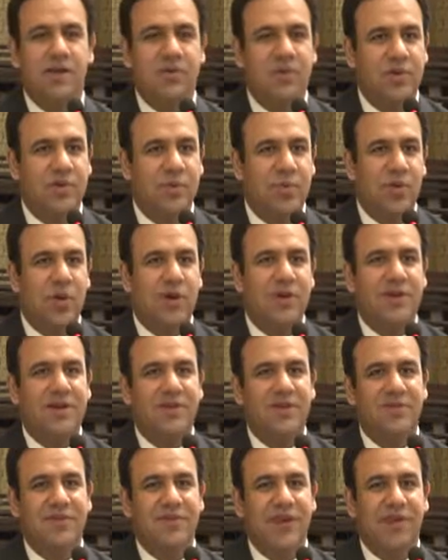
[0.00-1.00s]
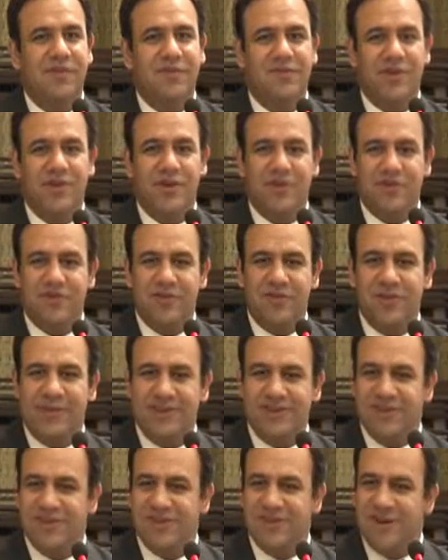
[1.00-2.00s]
with what we have to confront
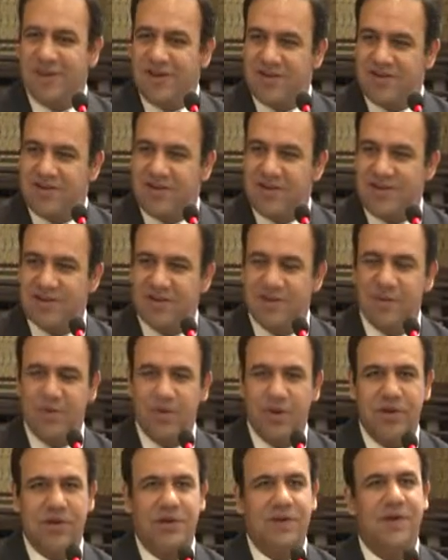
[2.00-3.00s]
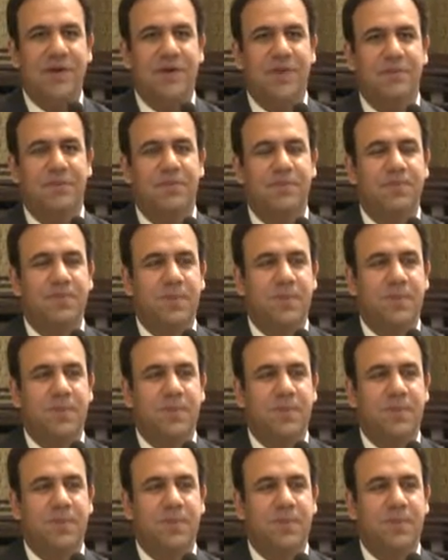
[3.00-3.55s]
in this country at this point in time.